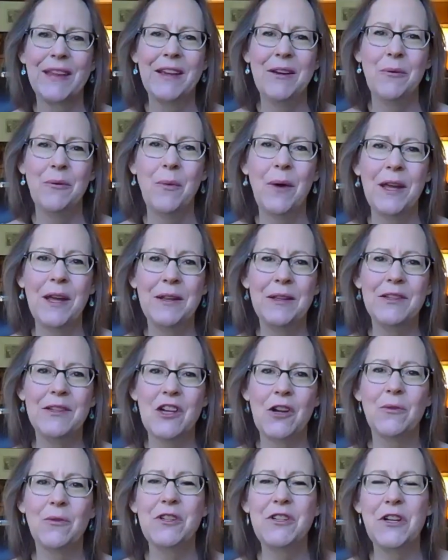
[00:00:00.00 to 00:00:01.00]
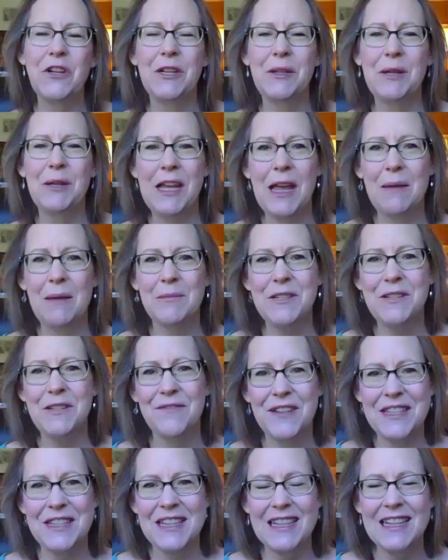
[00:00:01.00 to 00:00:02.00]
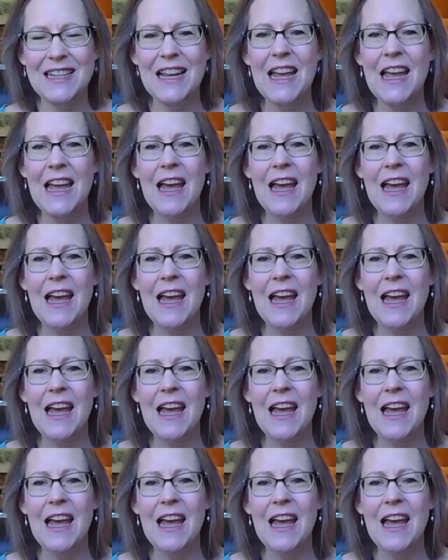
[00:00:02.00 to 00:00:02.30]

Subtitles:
when General Tilney came to visit.